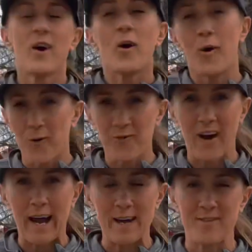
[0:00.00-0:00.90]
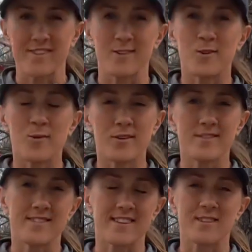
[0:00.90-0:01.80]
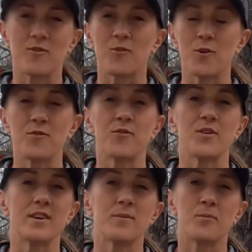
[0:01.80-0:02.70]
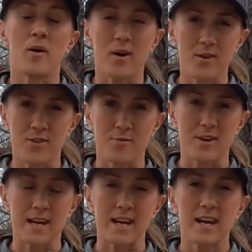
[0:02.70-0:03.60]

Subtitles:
Hole 5 is a 264-foot par 3.